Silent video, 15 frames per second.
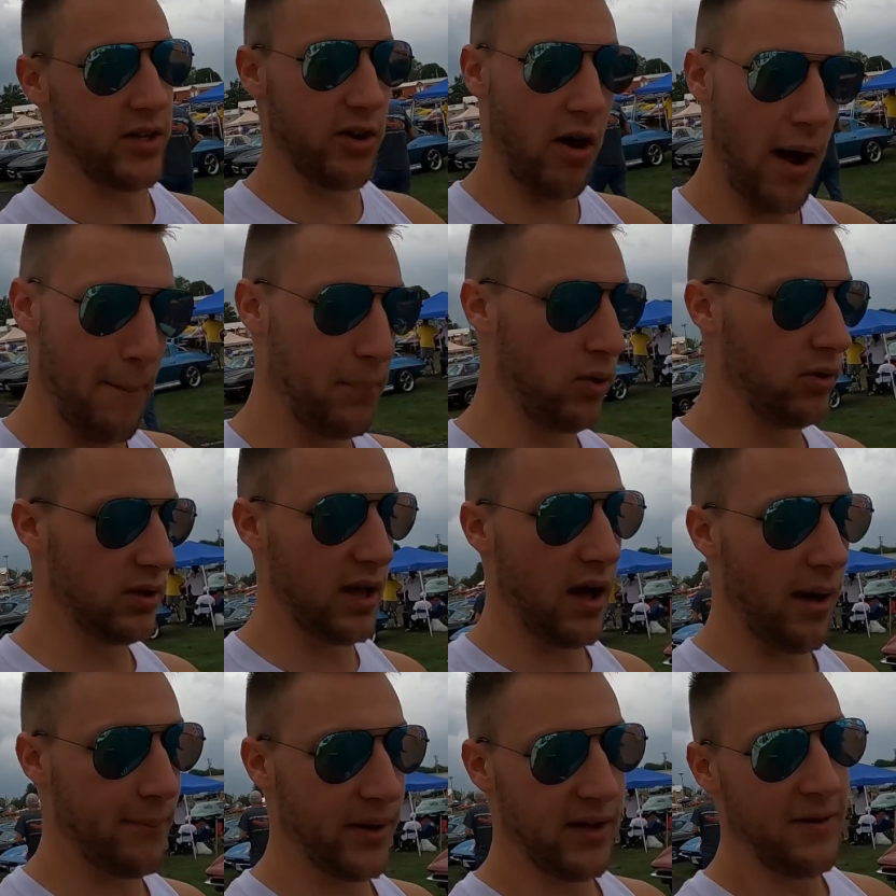You know, I pull
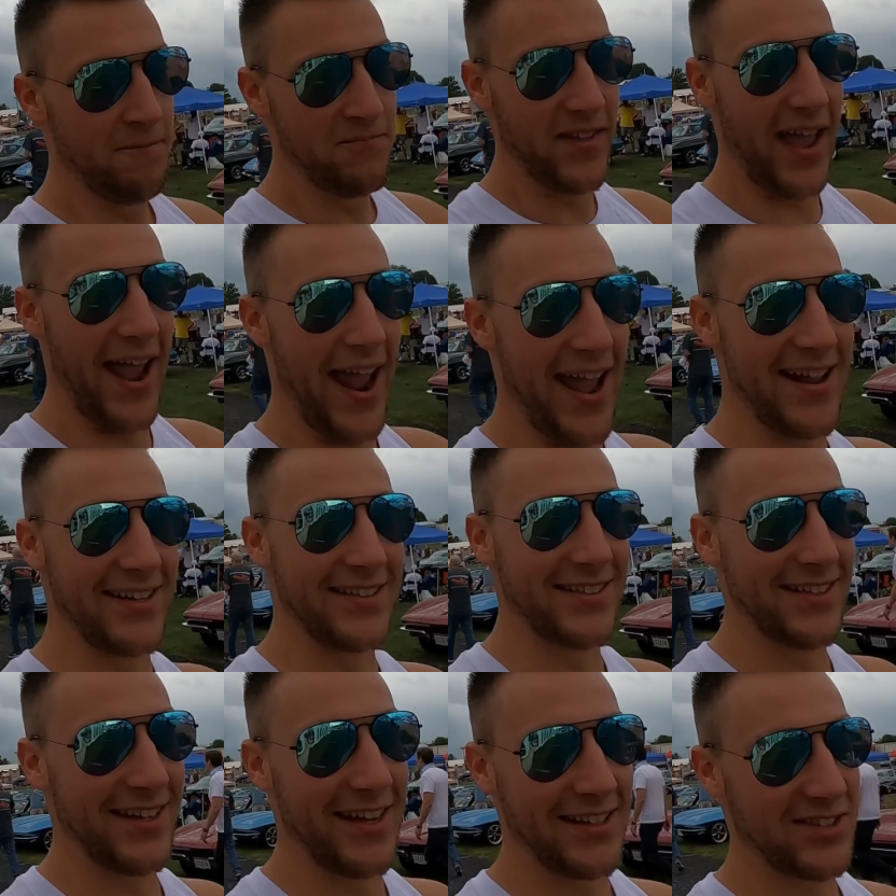up, and
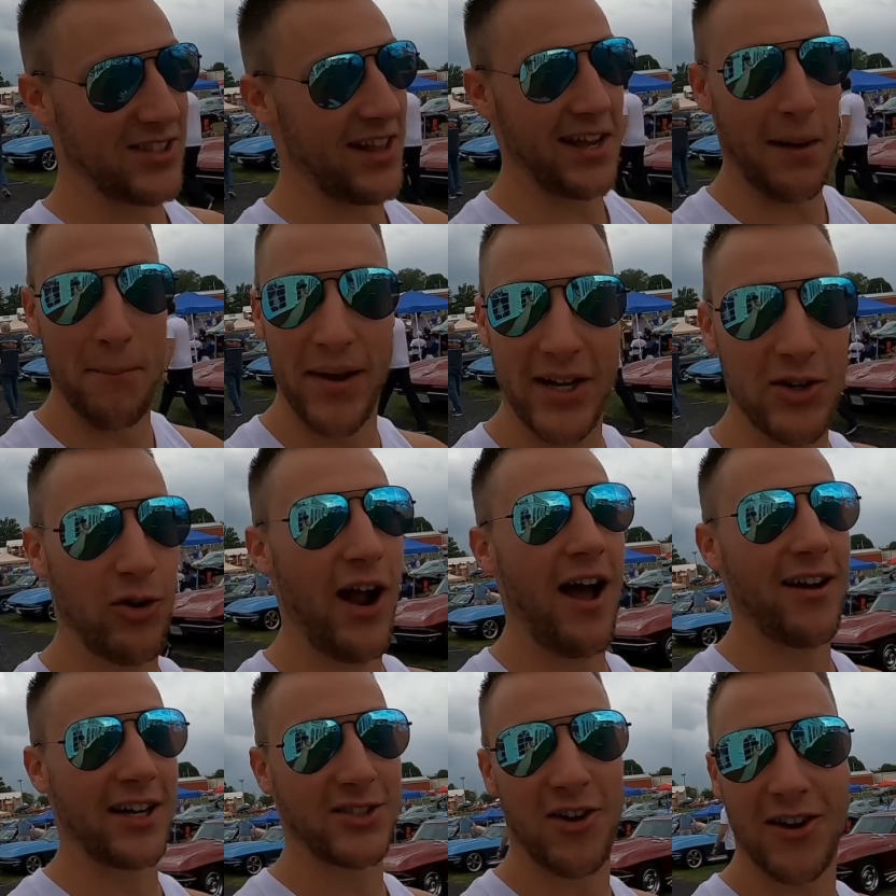it's like a big
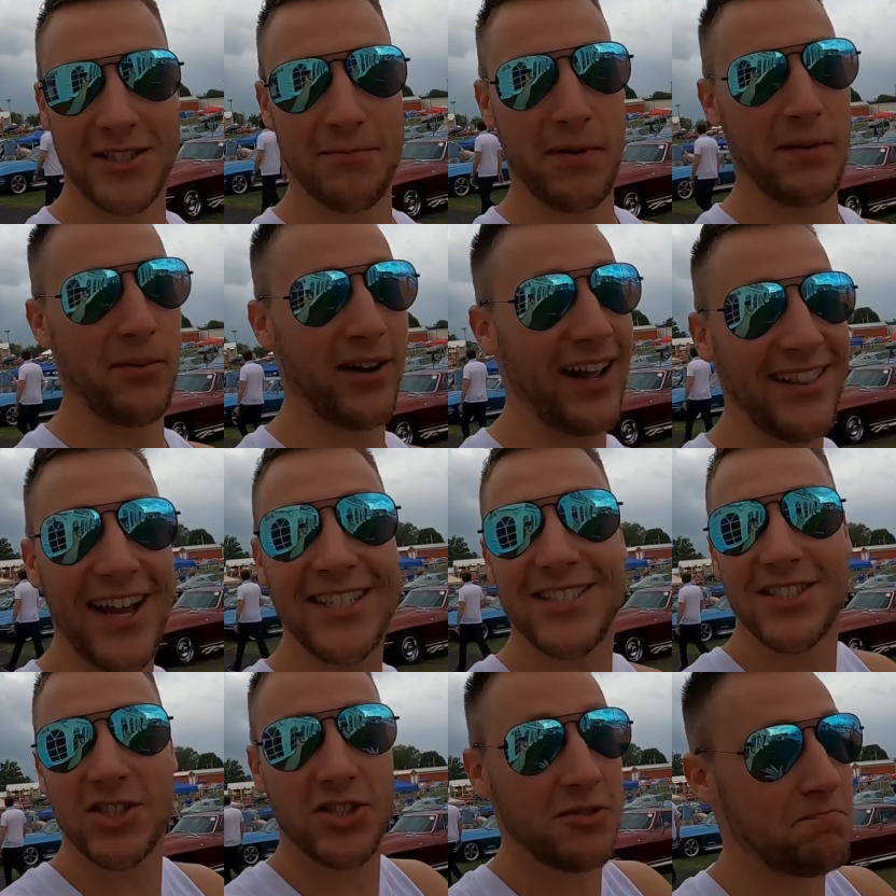crowd. I talk to people, and I like
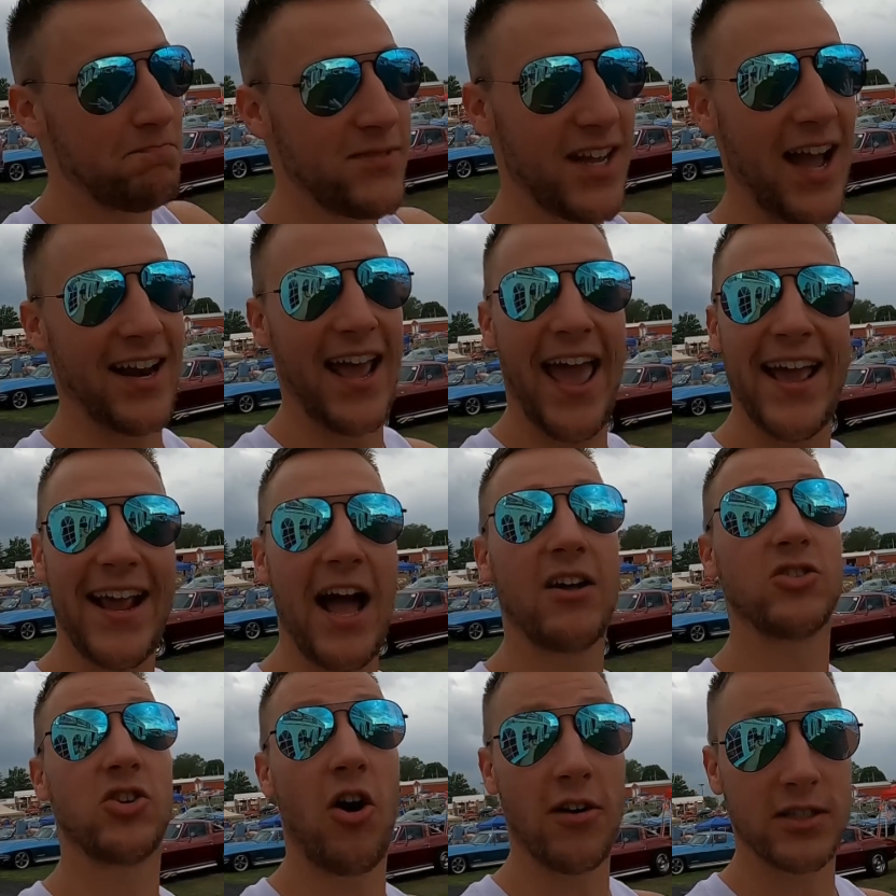to just kind of hang out
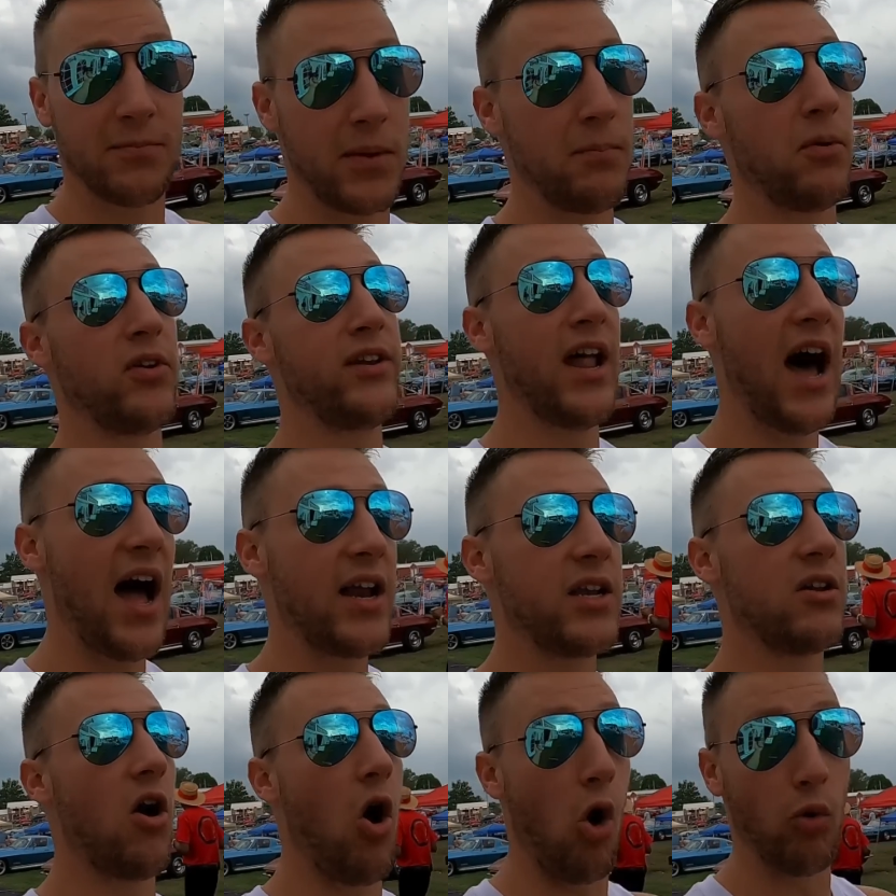and talk to people, not
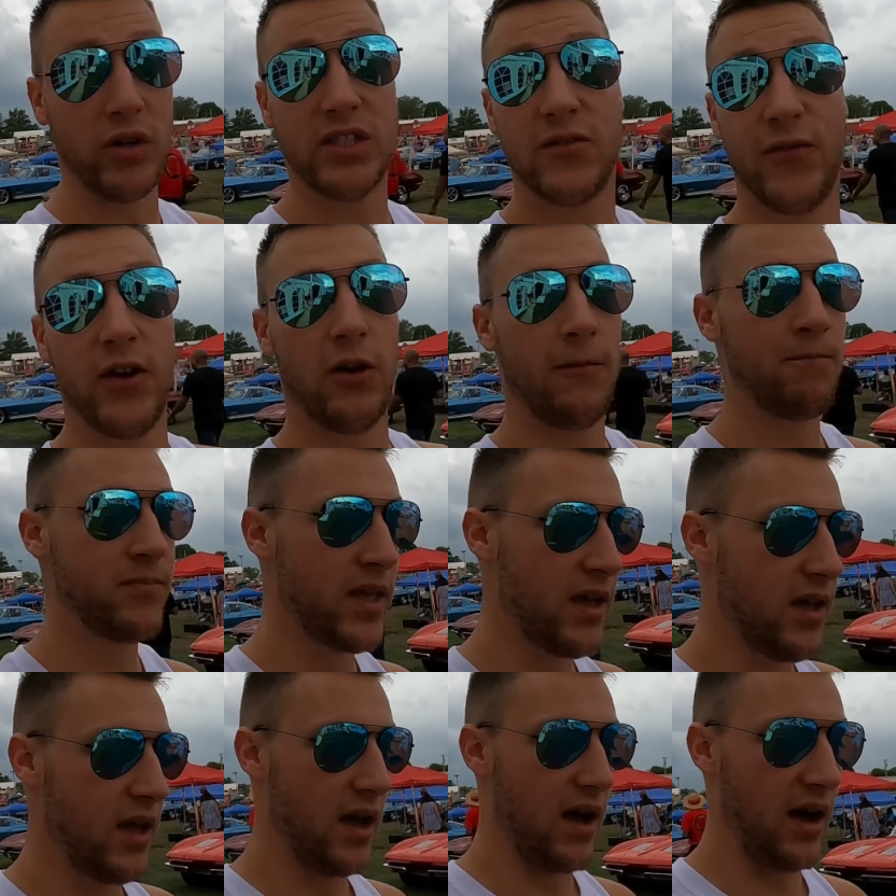always film,
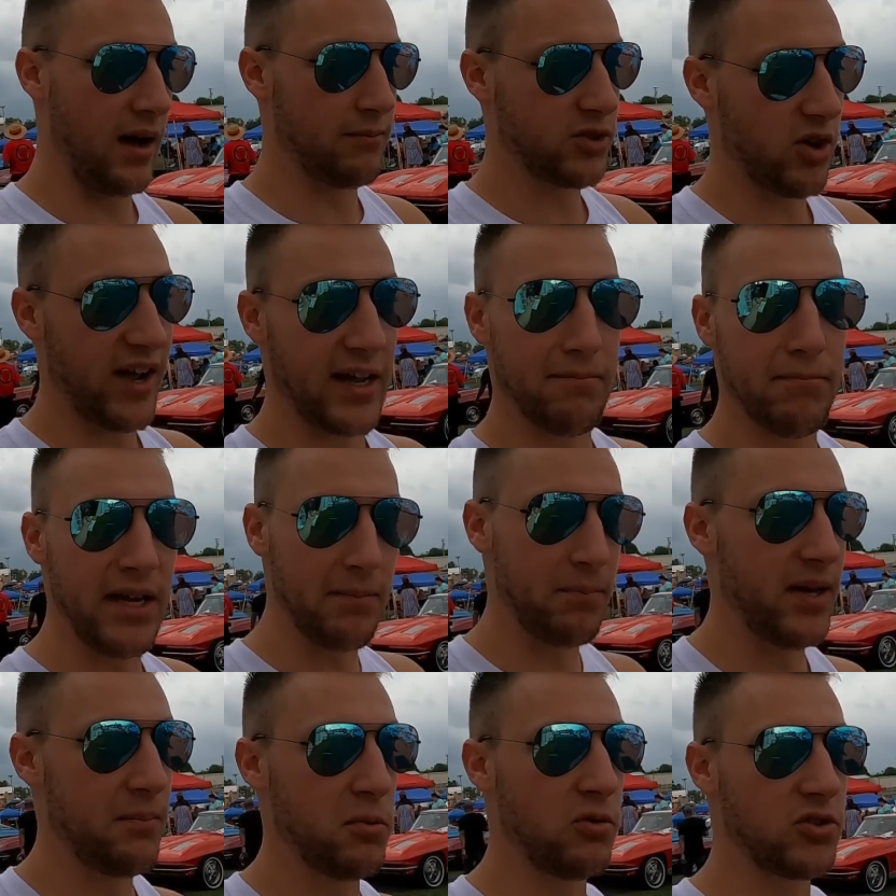um, so I can meet
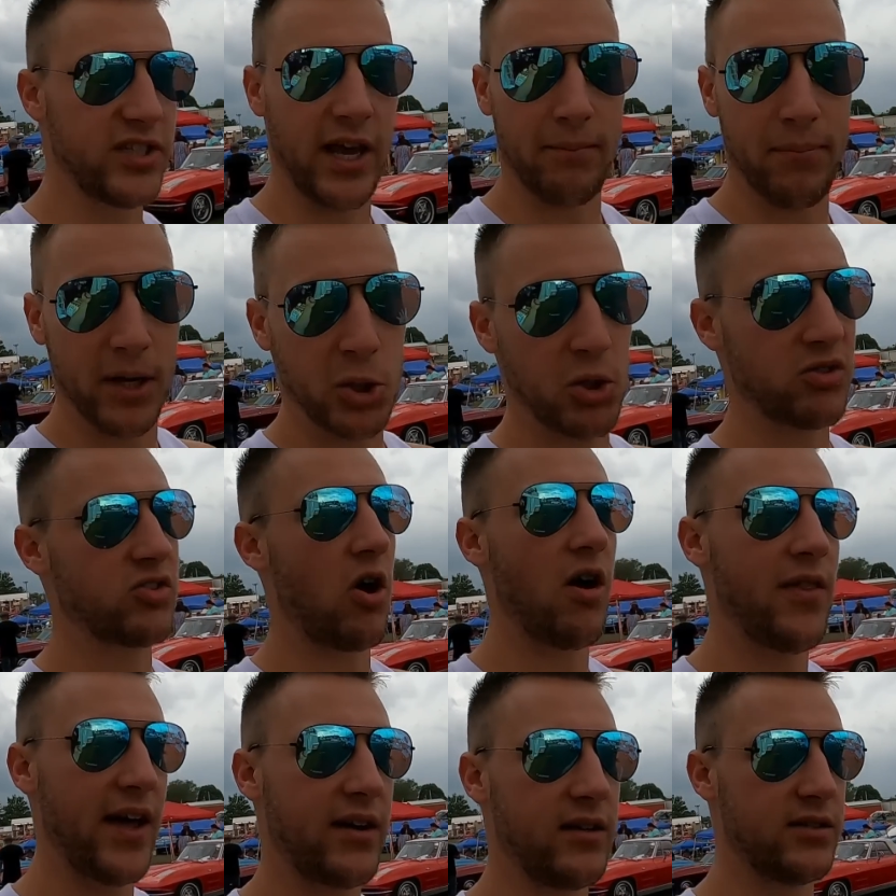people and take pictures,
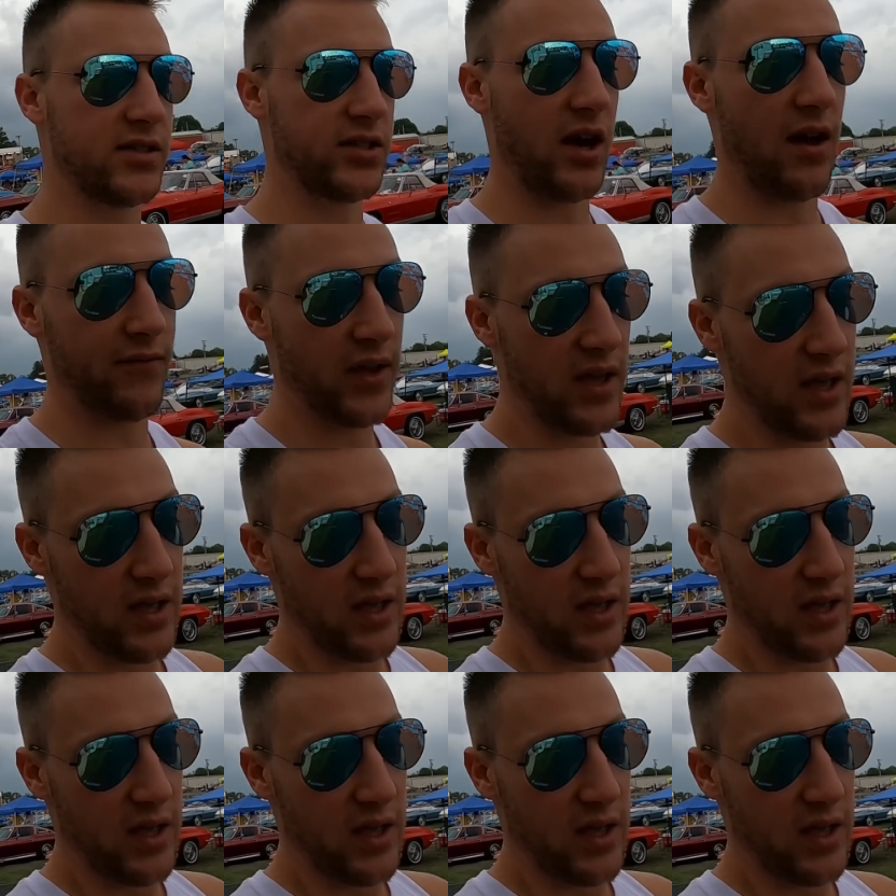all that good stuff.